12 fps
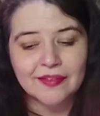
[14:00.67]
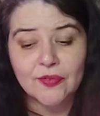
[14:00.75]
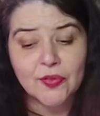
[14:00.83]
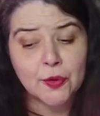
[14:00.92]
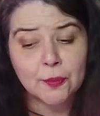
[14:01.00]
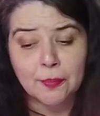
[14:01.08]
if
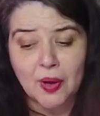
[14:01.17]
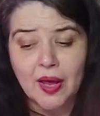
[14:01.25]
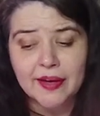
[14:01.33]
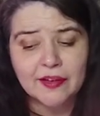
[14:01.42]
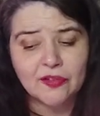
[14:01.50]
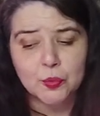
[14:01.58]
their
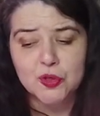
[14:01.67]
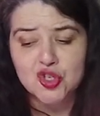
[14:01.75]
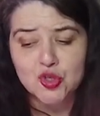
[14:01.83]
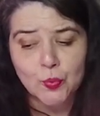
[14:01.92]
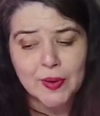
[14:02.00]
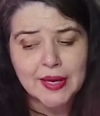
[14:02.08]
bodies were
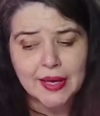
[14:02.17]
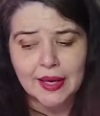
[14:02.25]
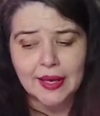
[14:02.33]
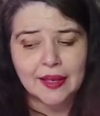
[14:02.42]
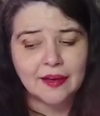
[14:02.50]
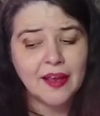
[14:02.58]
shrinking
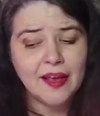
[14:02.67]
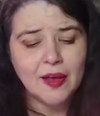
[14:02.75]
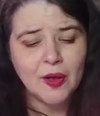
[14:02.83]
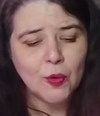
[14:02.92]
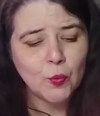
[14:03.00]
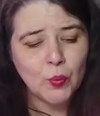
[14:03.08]
and
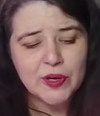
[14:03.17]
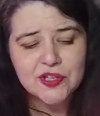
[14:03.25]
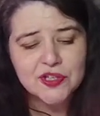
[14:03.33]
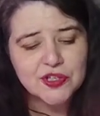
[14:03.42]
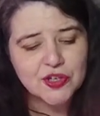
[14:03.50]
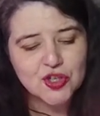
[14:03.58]

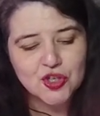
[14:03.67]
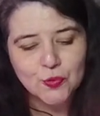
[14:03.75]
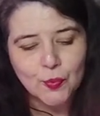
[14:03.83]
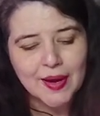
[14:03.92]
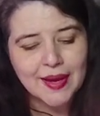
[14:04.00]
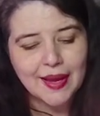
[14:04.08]
wished to
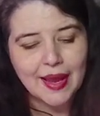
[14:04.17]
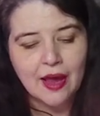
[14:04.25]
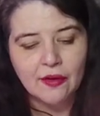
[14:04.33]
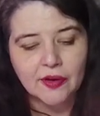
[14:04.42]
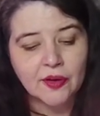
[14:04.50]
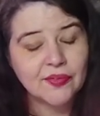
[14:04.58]
shrink
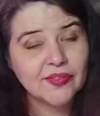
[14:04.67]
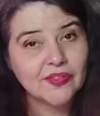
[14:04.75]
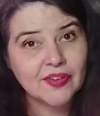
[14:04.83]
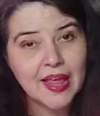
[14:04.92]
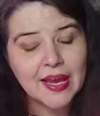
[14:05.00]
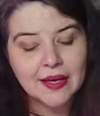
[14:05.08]
out of
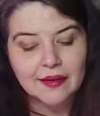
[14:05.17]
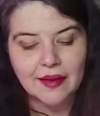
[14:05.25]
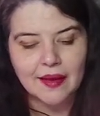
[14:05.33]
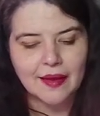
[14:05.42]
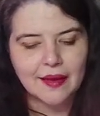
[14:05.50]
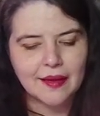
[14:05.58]
sight.
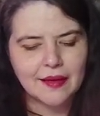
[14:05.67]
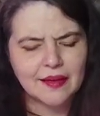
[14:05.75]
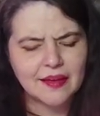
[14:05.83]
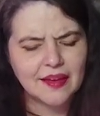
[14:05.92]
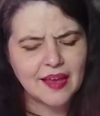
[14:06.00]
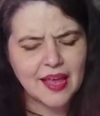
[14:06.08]

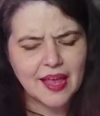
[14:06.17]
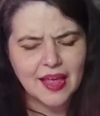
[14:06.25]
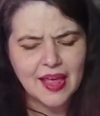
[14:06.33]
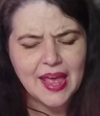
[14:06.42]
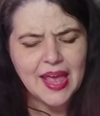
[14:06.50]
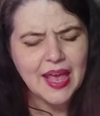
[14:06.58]

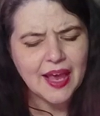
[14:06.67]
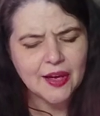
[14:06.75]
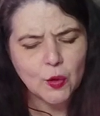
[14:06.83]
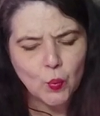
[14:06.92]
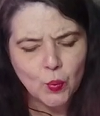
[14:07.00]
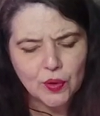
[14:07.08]
And a
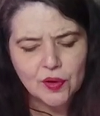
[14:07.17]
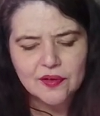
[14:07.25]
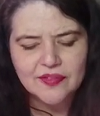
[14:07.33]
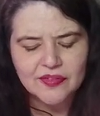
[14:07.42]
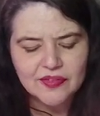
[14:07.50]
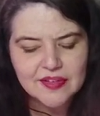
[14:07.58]
word
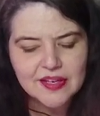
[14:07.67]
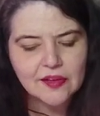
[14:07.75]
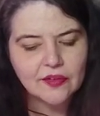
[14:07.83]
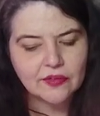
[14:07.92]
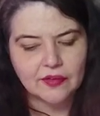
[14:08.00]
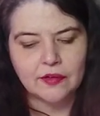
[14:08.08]

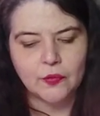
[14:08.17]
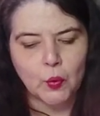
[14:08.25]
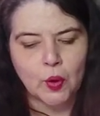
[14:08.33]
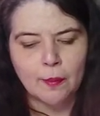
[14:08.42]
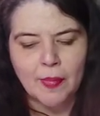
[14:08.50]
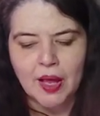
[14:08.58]
steals into
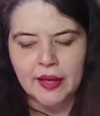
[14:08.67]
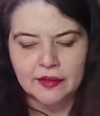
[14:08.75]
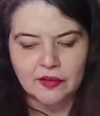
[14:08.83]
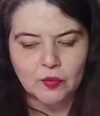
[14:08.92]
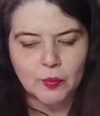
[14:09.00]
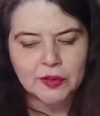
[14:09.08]
our mind
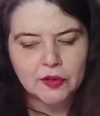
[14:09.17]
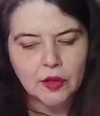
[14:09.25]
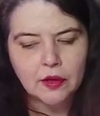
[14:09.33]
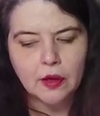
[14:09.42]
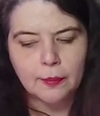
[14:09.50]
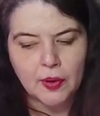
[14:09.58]
as we
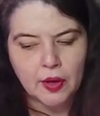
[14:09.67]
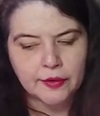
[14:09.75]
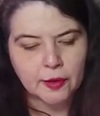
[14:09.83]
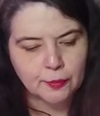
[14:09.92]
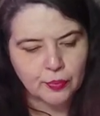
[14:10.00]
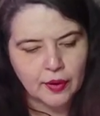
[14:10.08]
look upon
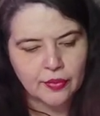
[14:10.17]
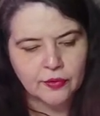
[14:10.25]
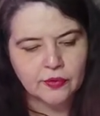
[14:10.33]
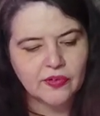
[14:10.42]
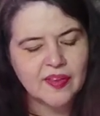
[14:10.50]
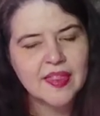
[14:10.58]
our
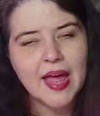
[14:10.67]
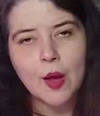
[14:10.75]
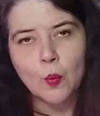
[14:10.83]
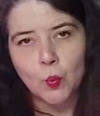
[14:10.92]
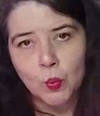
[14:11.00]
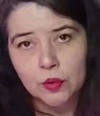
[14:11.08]
brothers, and that
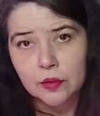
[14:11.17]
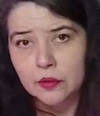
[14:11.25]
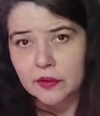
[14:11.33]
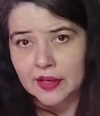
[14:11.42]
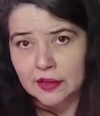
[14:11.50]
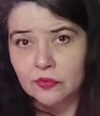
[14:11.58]

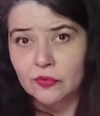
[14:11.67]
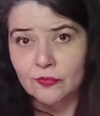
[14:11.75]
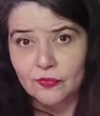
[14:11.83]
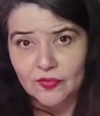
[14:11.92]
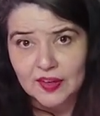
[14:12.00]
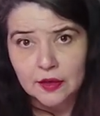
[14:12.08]
word is
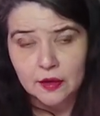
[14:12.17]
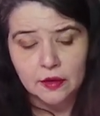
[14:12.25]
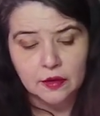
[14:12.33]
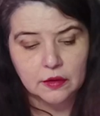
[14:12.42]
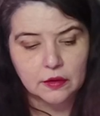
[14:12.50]
fear.